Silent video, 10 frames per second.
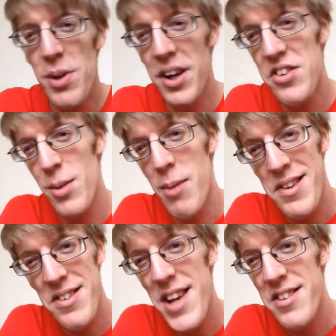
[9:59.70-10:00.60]
to be like some
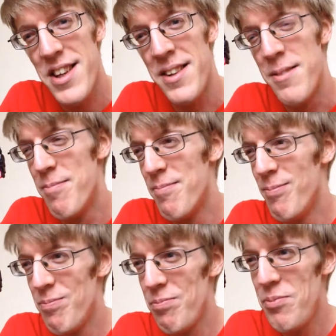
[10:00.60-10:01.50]
assassin.
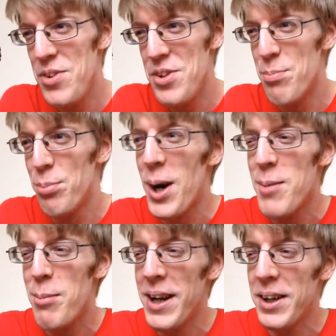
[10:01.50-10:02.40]
You're
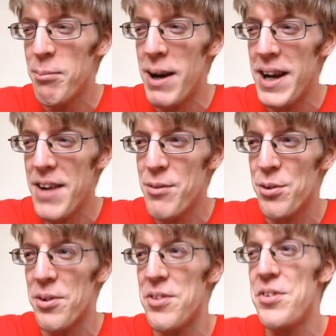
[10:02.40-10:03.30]
bright pink, mate. Everyone's going